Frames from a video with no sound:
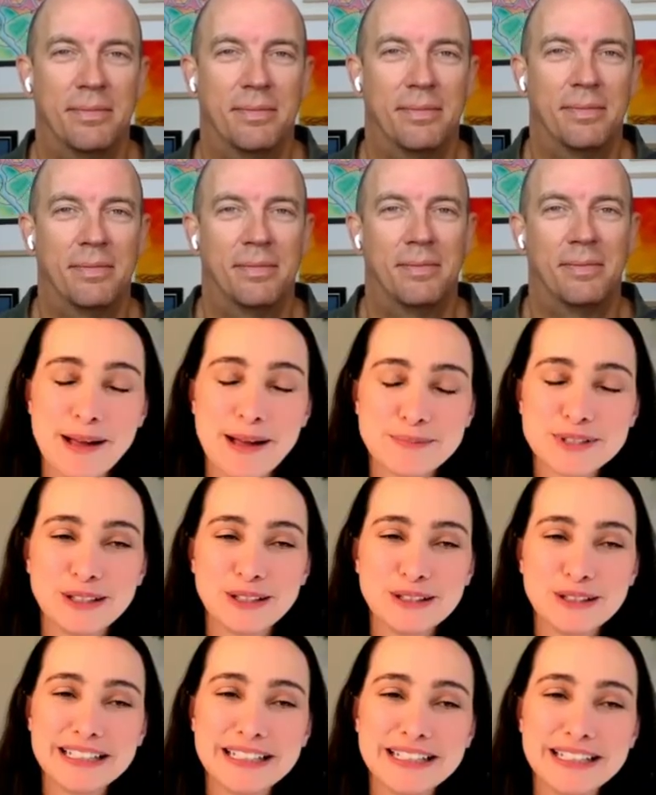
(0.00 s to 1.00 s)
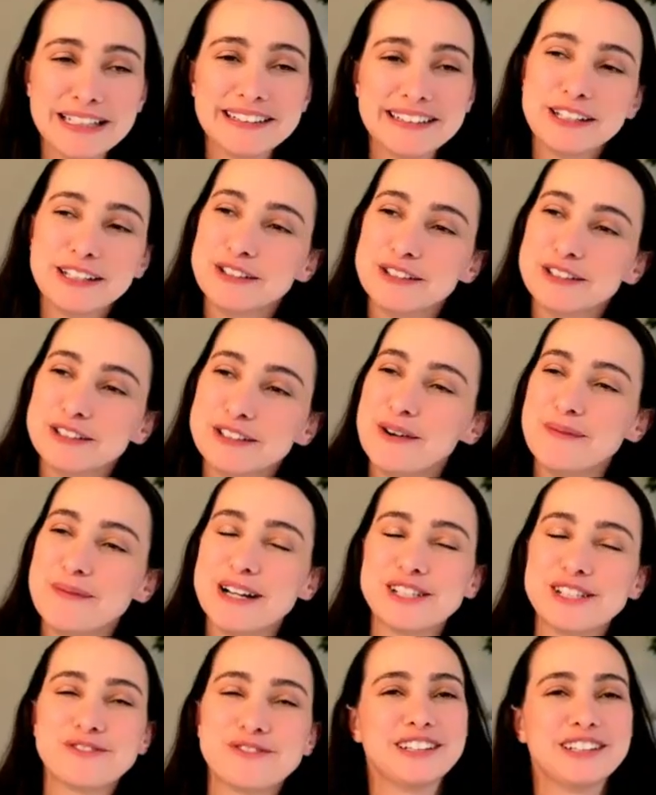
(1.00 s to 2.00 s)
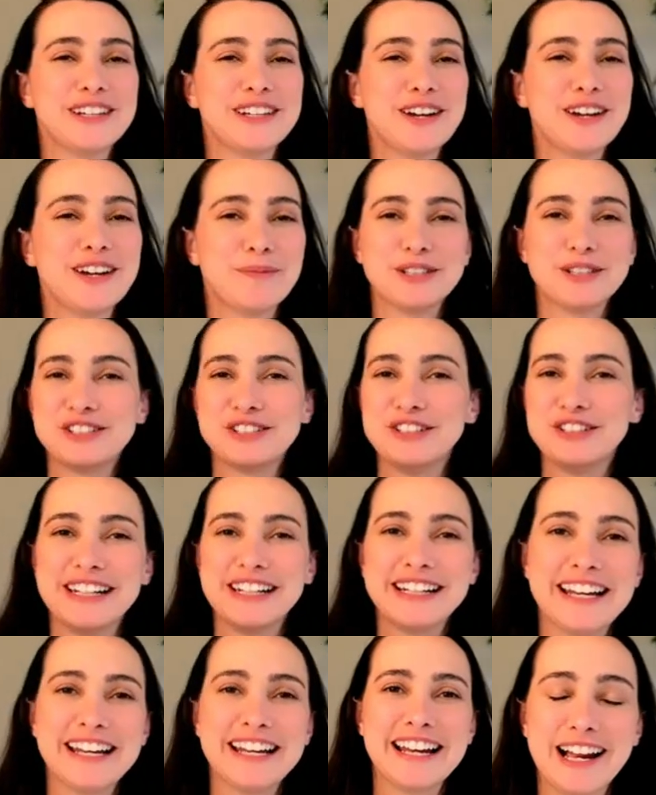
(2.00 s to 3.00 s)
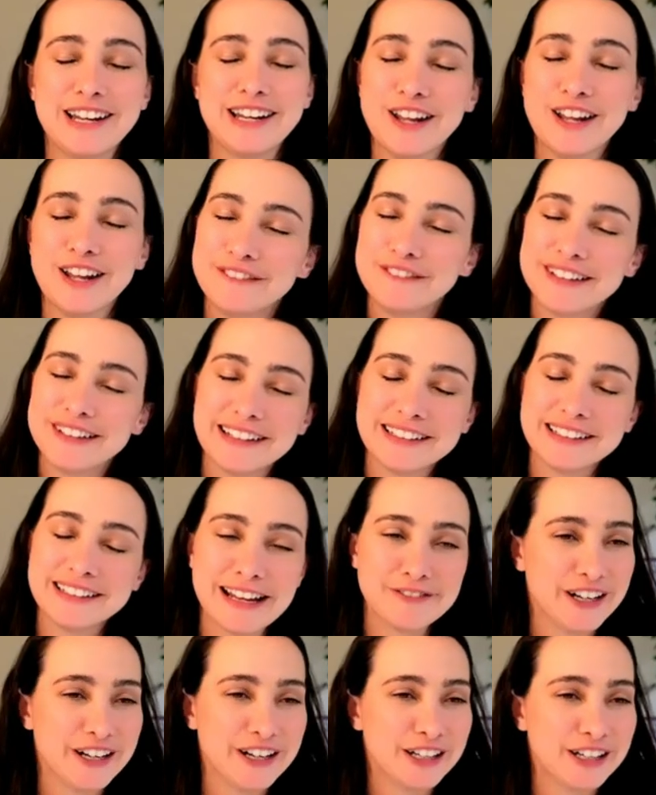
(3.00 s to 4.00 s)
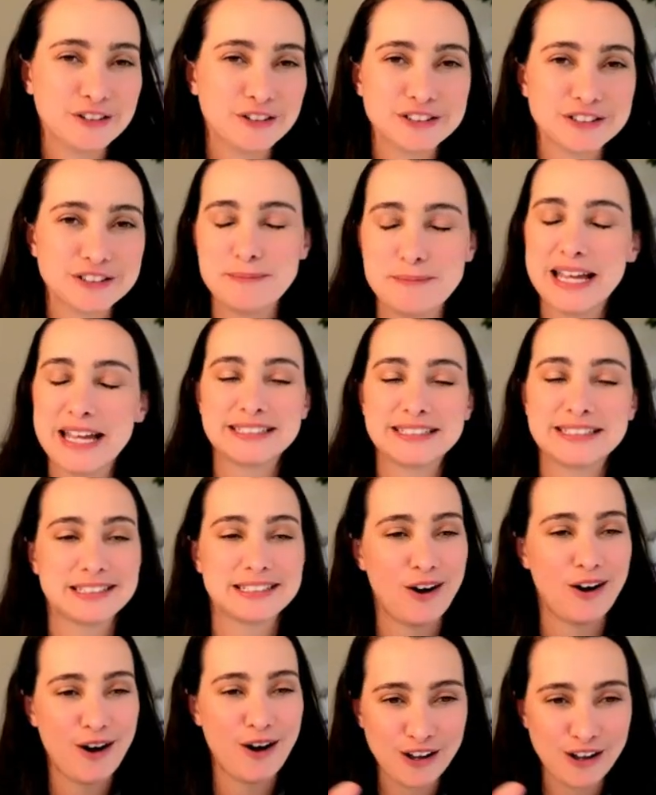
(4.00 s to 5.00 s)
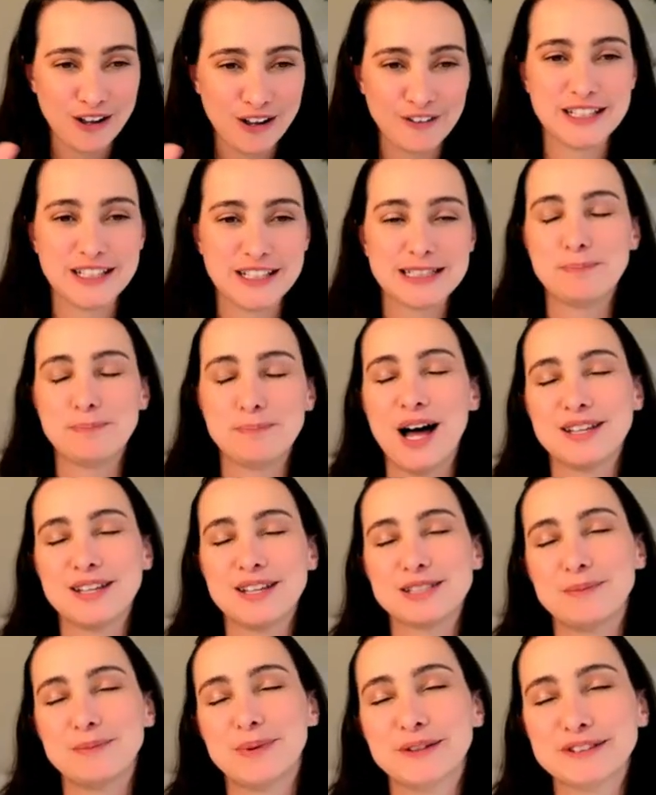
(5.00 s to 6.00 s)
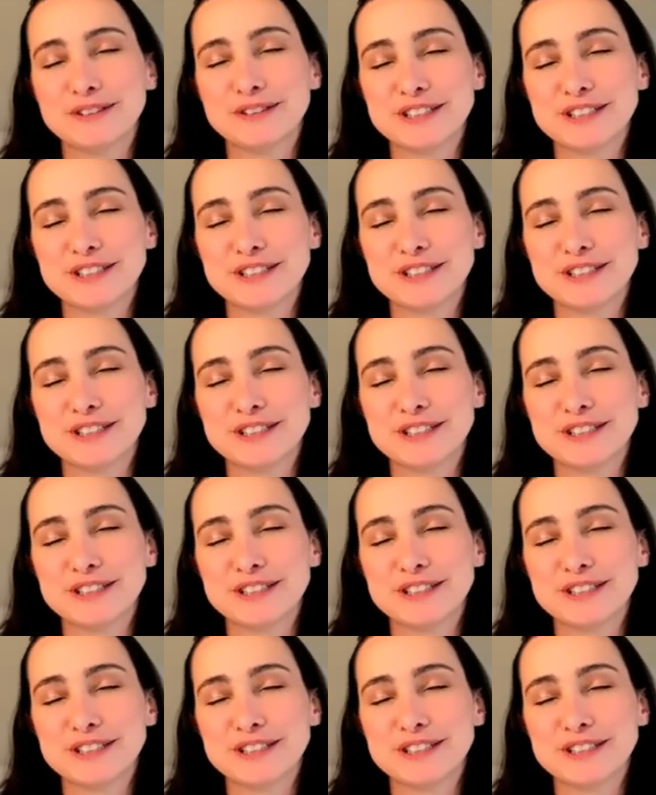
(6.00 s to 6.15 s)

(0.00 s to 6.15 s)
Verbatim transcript: Absolutely. Thank you so much for the opportunity. I love Deadline Funnels. It makes all of this possible.